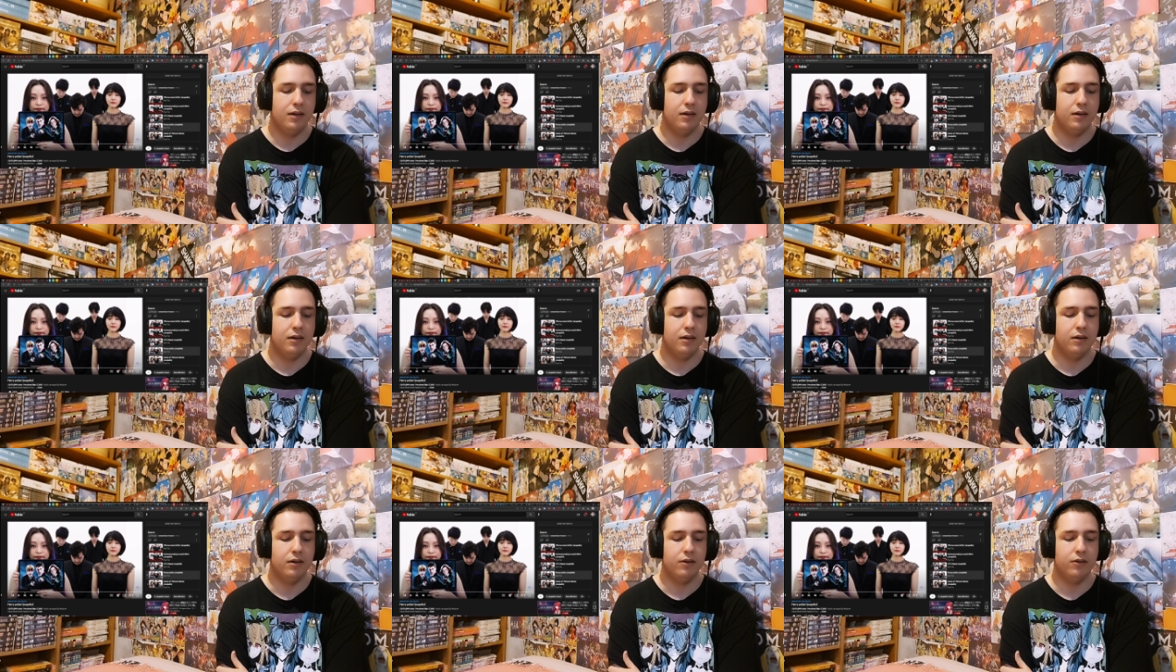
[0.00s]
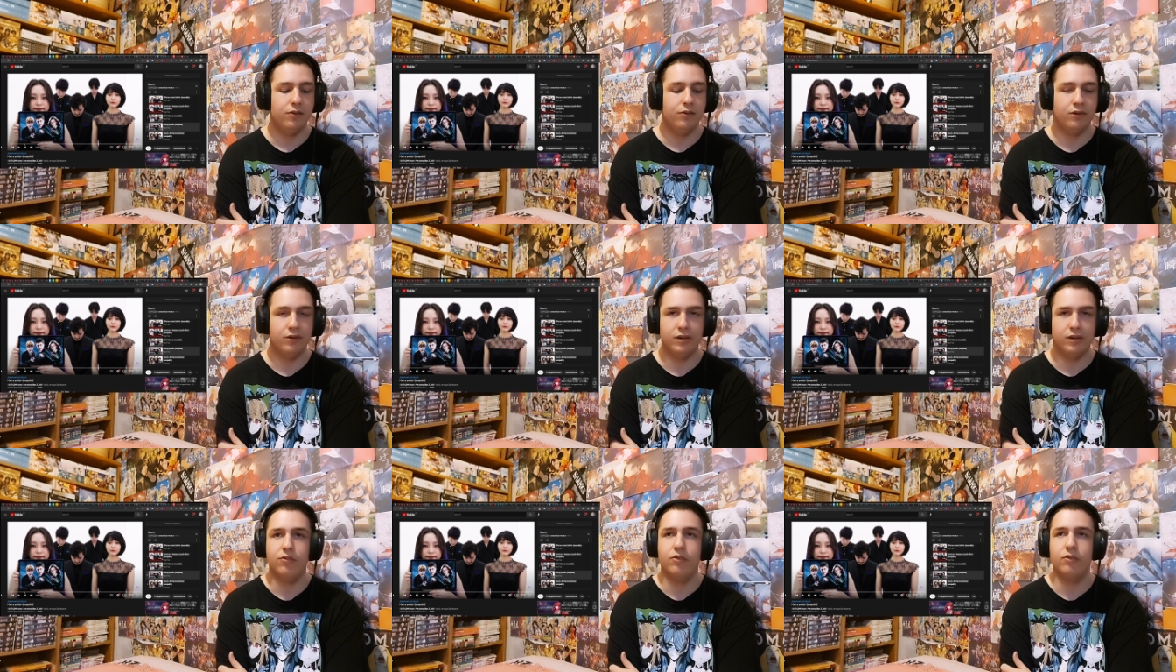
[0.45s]
Uh,
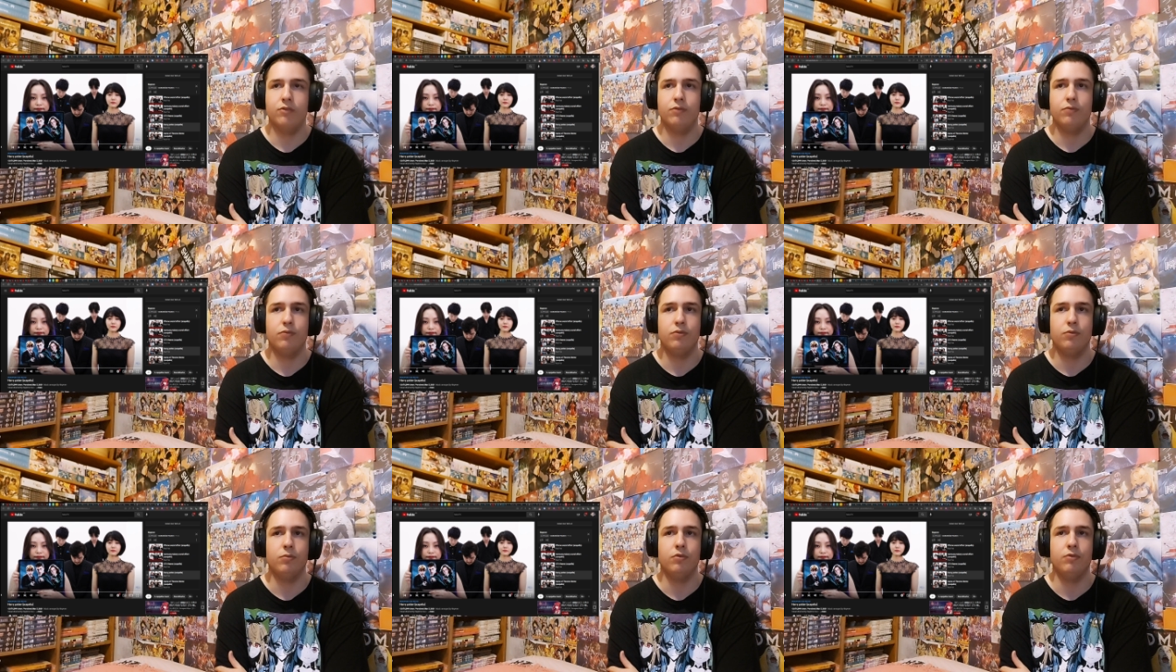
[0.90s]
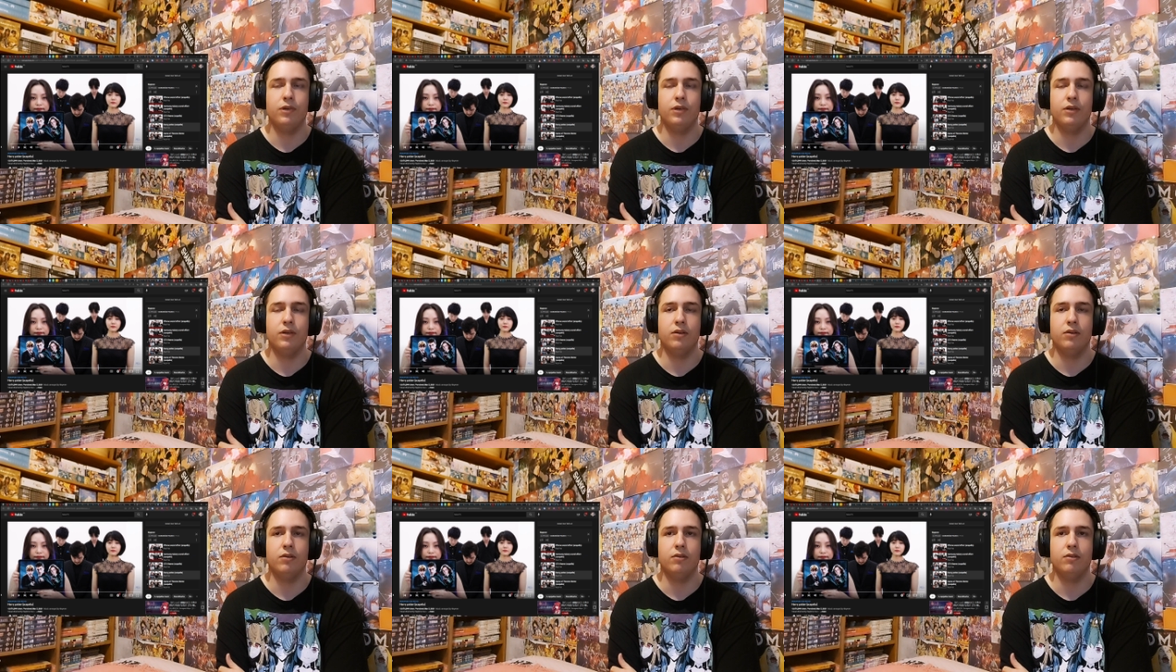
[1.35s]
so there's a few movies
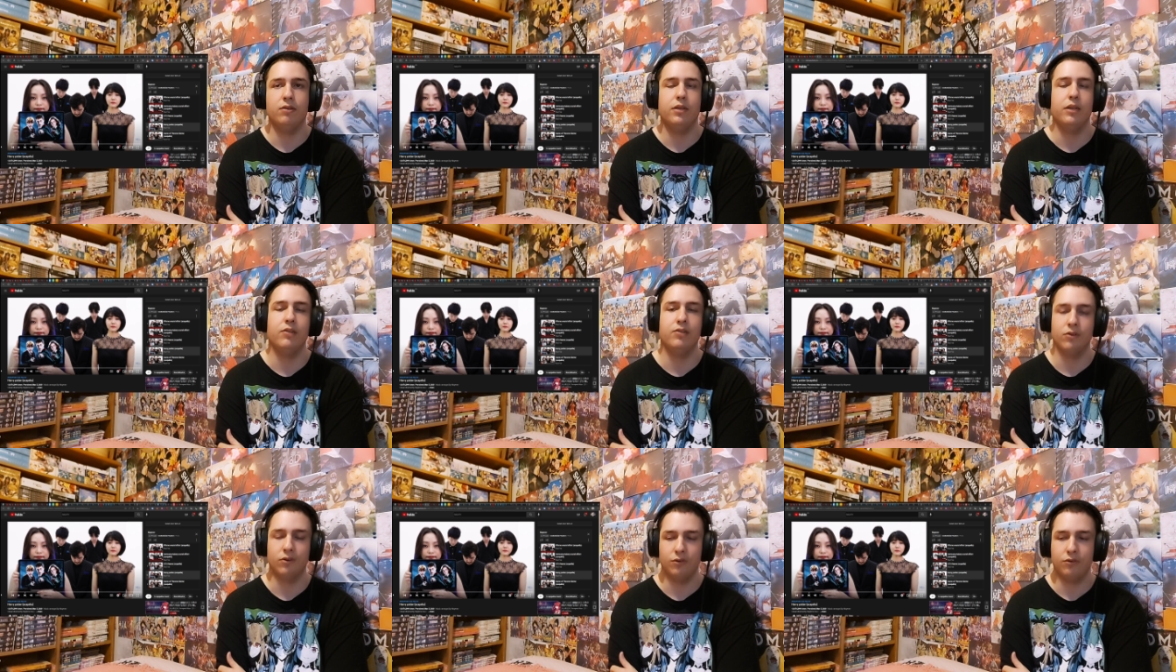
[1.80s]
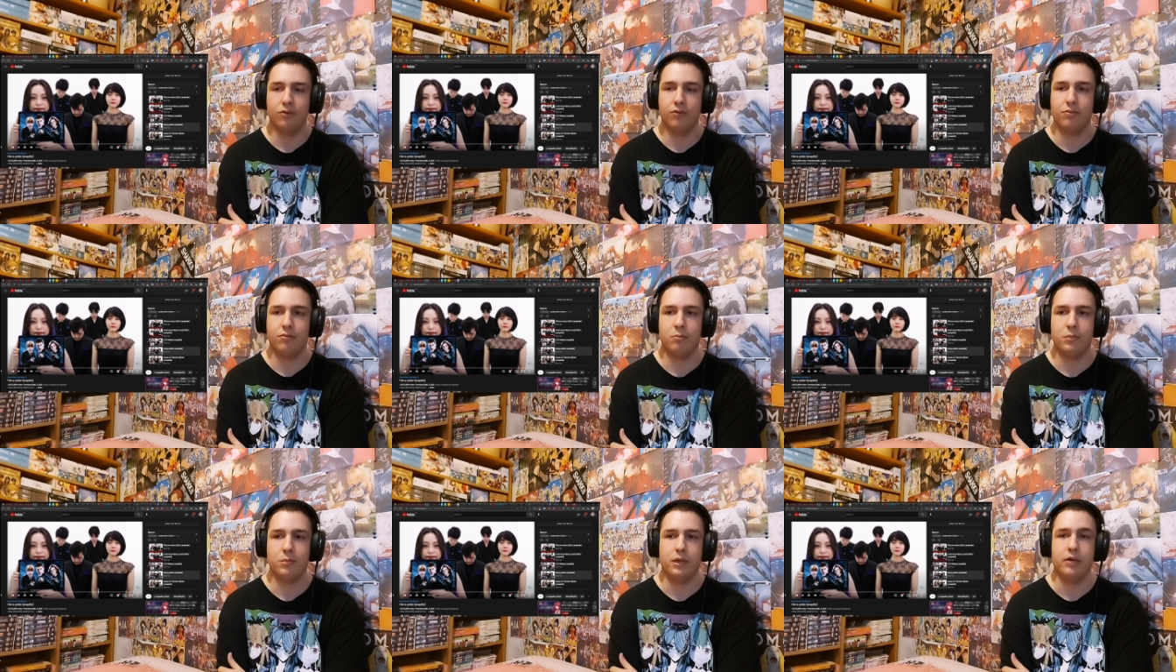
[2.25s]
in
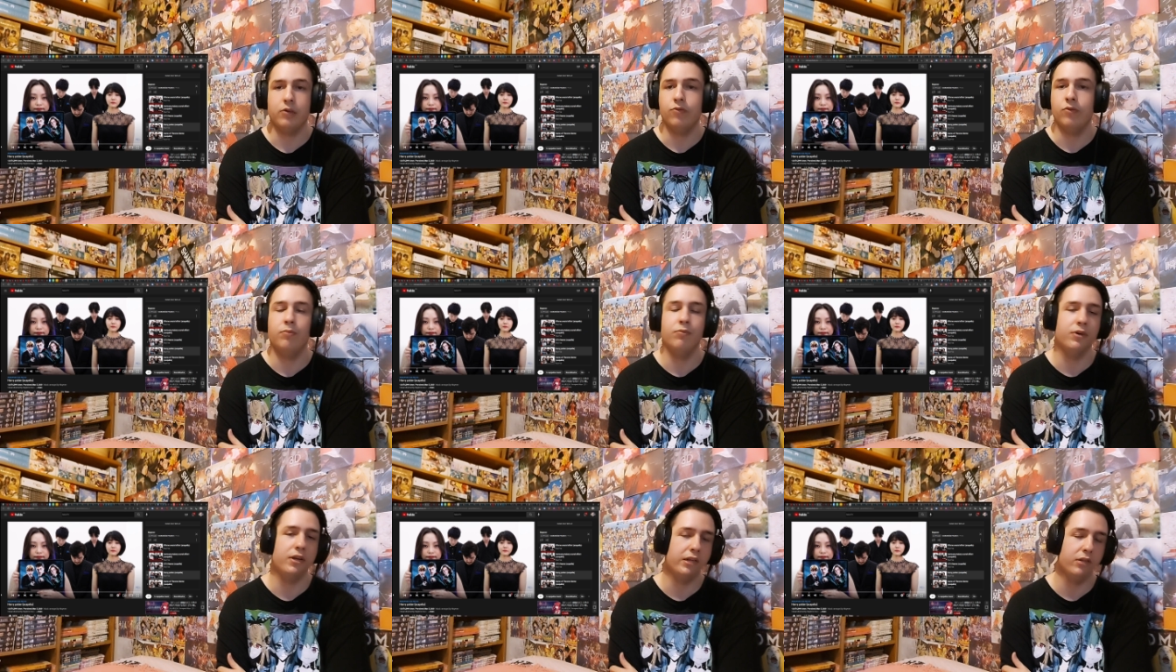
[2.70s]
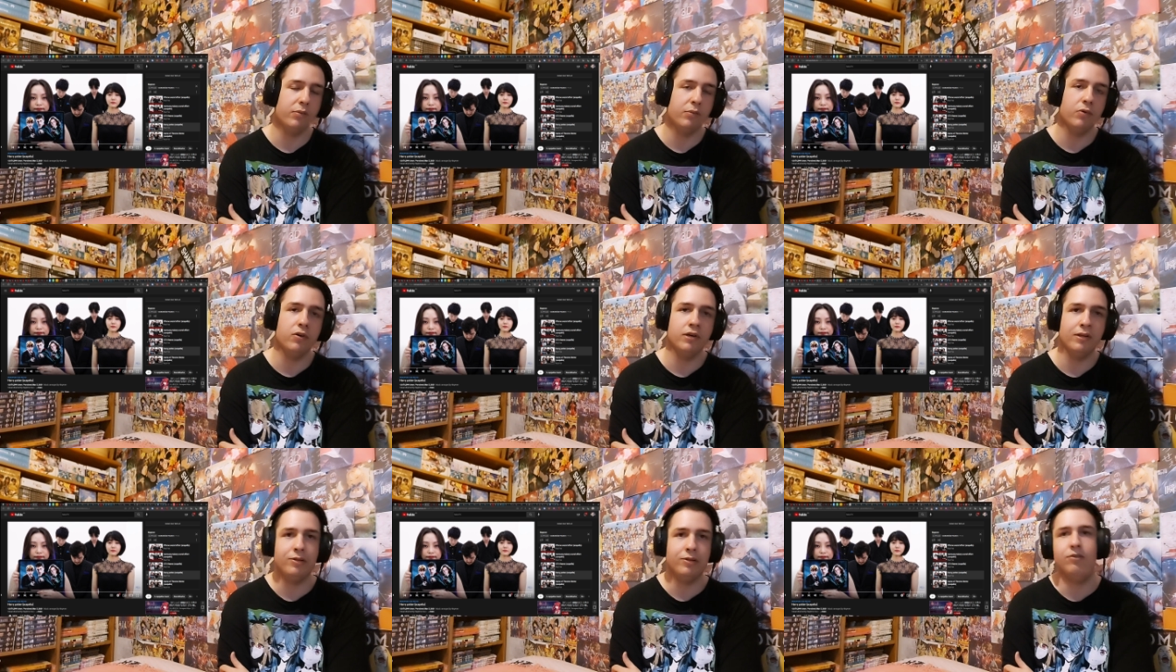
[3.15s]
theaters, and I grew up with it
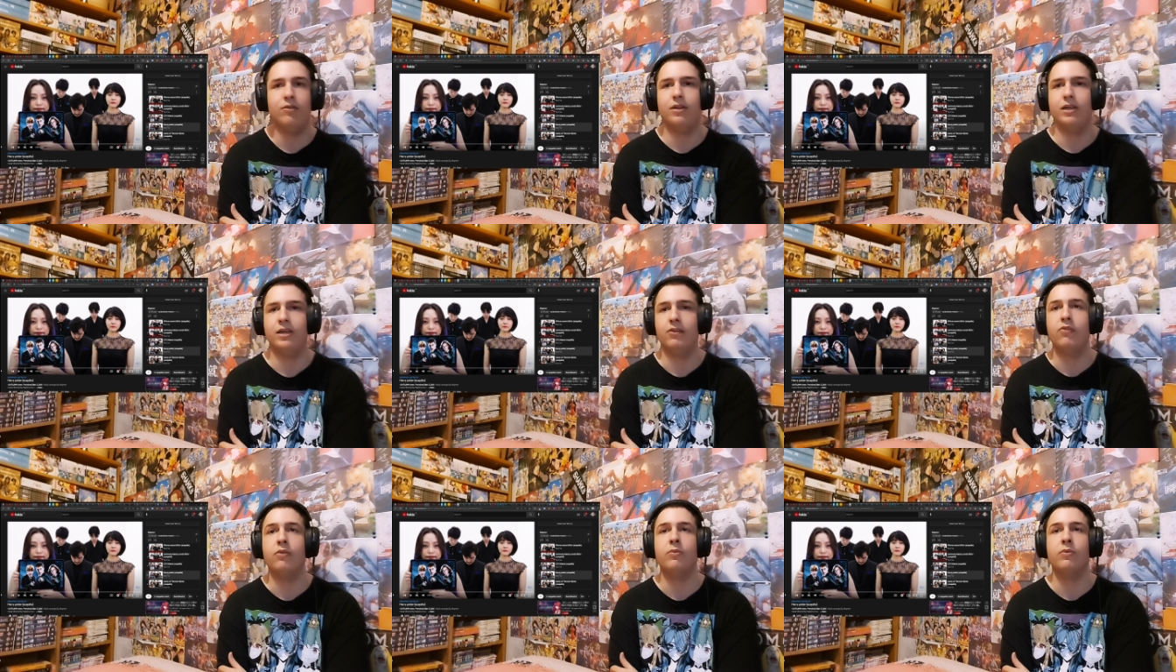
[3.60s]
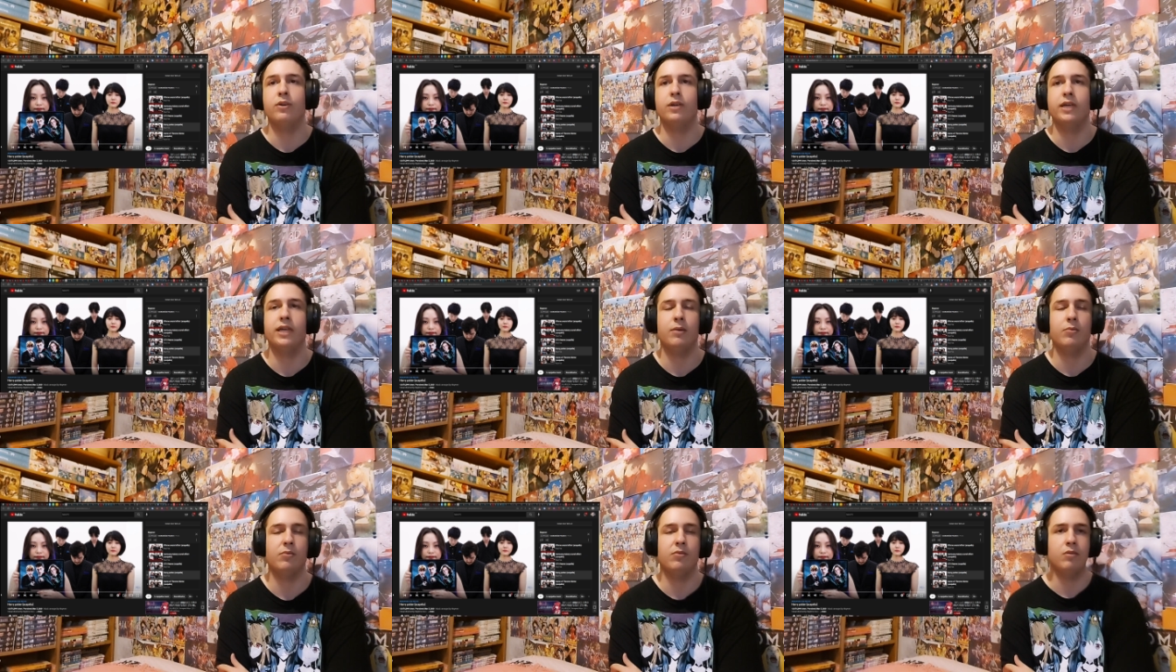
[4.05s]
more or less, and some of the
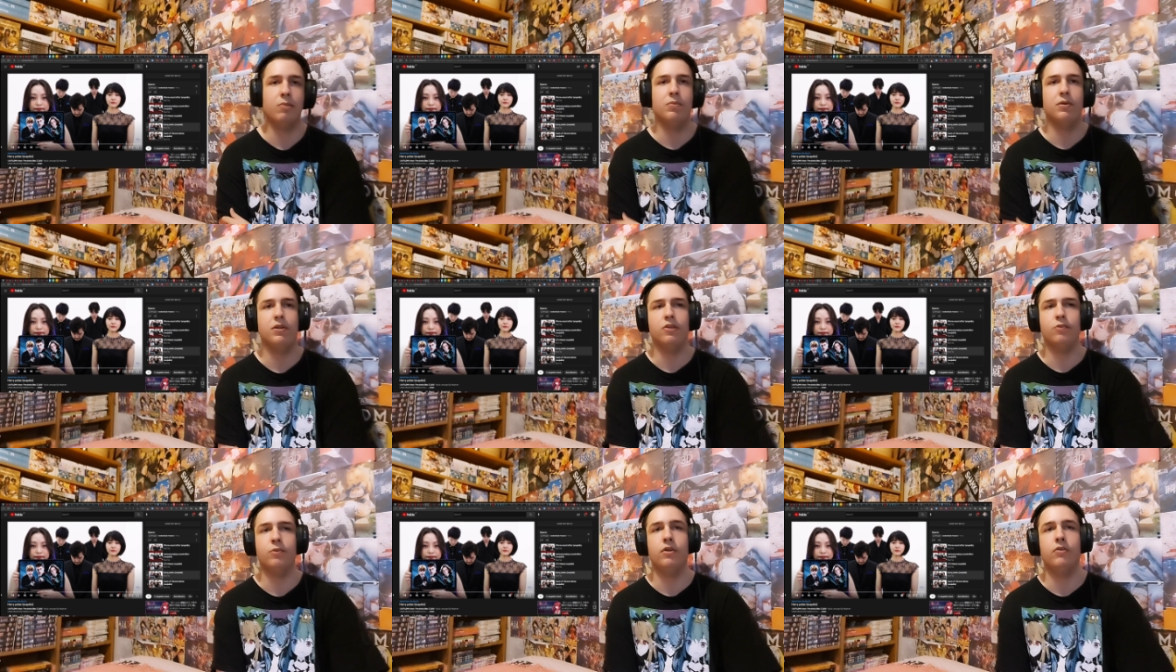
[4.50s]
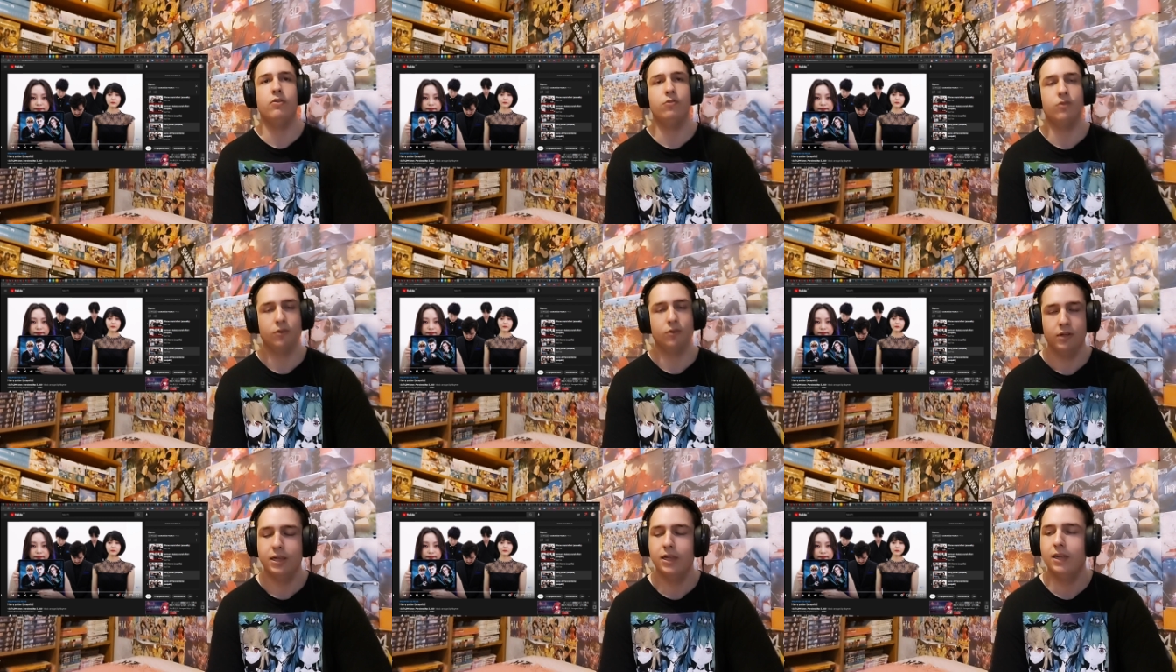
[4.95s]
games on P S one and
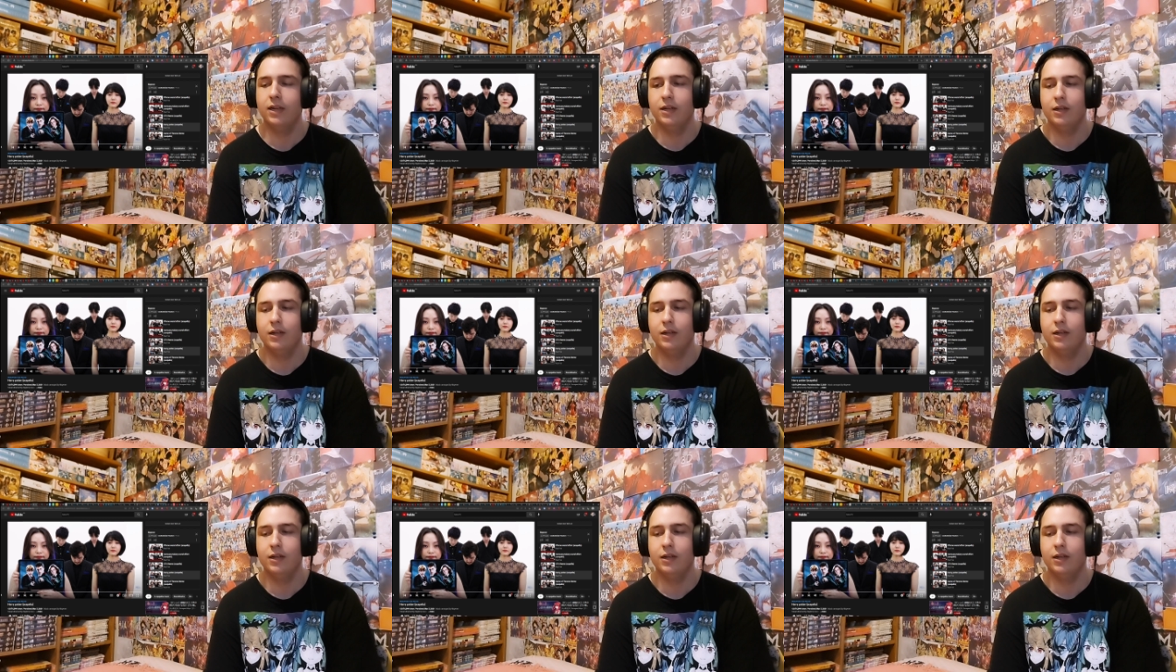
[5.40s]
two.